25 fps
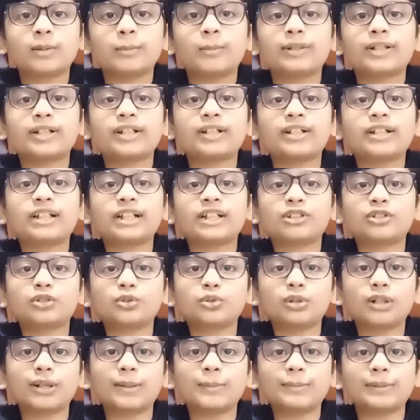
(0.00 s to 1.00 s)
Matilda
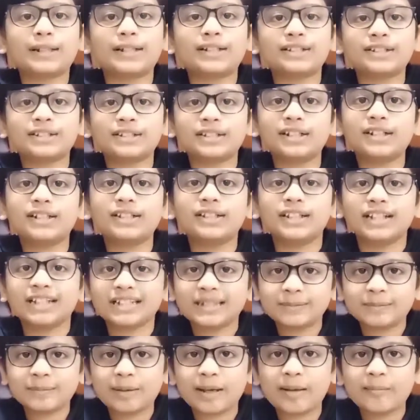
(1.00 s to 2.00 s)
stood up and said,
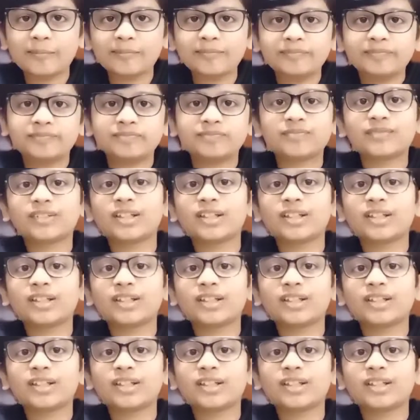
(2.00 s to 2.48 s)
"Yes, ma'am."